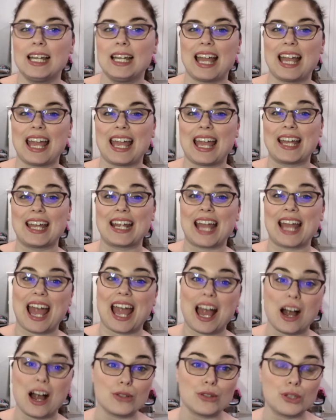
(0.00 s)
and
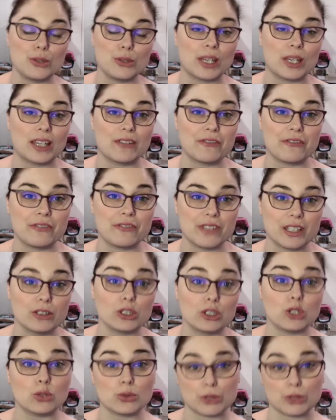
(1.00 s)
how you can fill
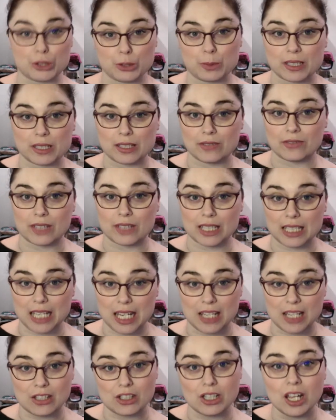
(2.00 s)
your specific
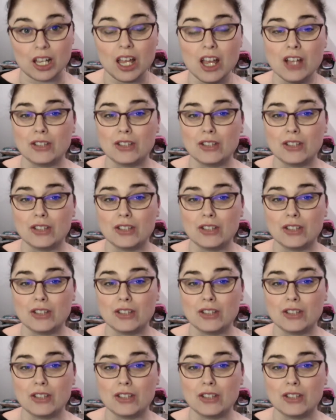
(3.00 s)
niche.